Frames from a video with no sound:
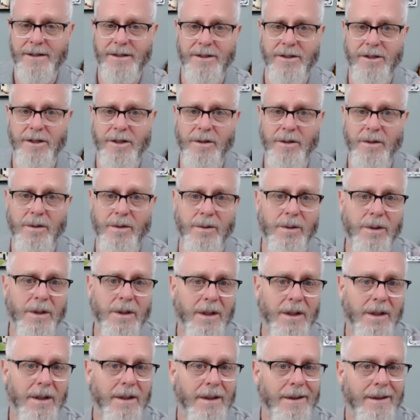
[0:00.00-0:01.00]
to
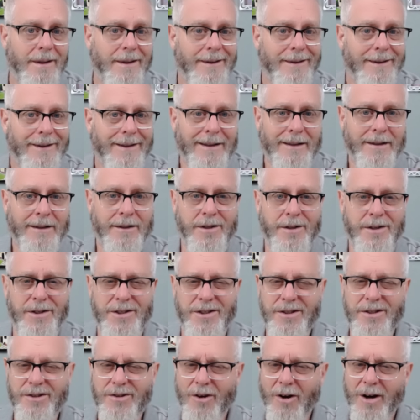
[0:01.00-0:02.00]

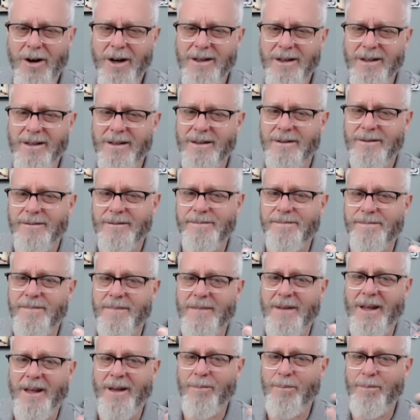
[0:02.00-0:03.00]
start
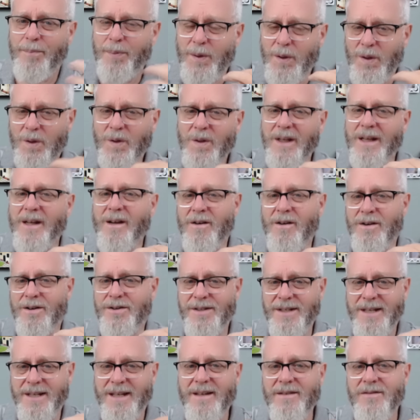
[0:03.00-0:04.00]
imputing our
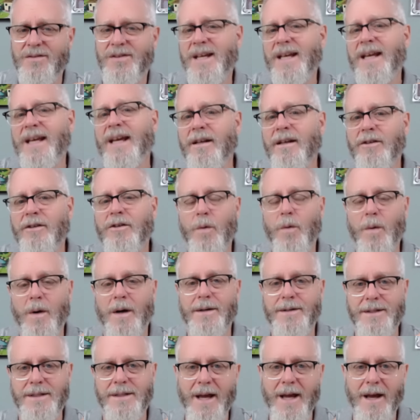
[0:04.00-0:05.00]
sins again to
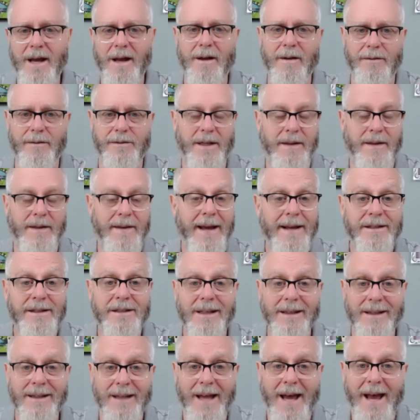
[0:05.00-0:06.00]
ourselves. And that's
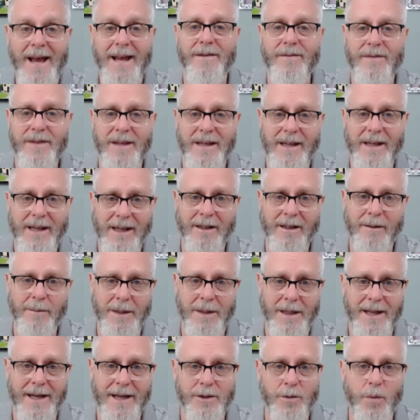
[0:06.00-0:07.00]
a lie of the
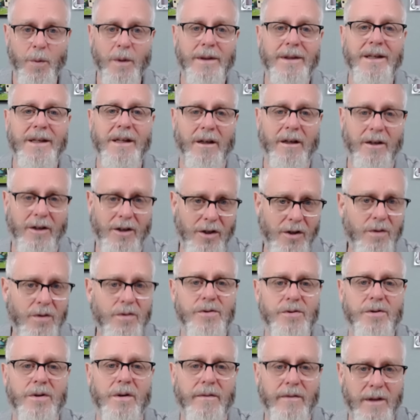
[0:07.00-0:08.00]
enemy. That's what the
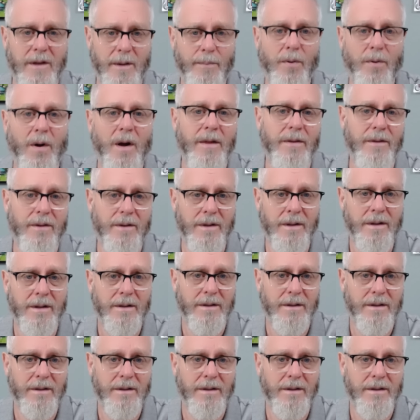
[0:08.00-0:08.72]
accuser of the brethren